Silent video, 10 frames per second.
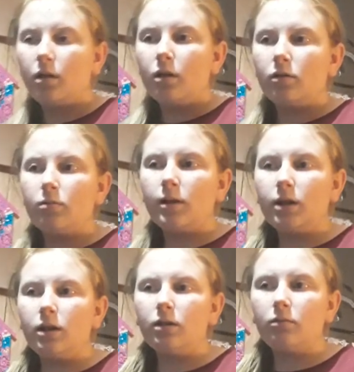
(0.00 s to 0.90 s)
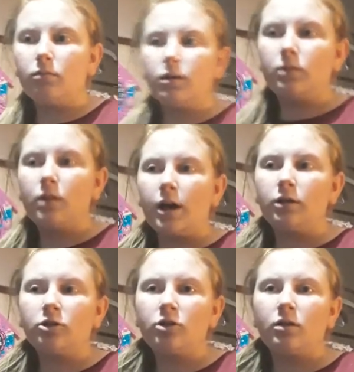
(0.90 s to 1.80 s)
I, I hope so not. When
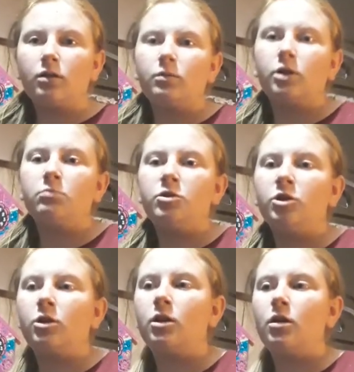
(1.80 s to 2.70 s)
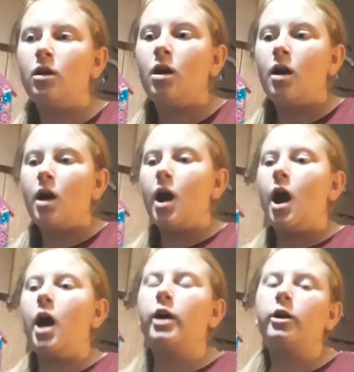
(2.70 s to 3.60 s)
I shut down my computer,
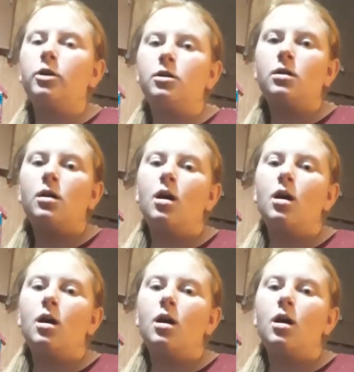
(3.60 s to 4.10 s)
I heard,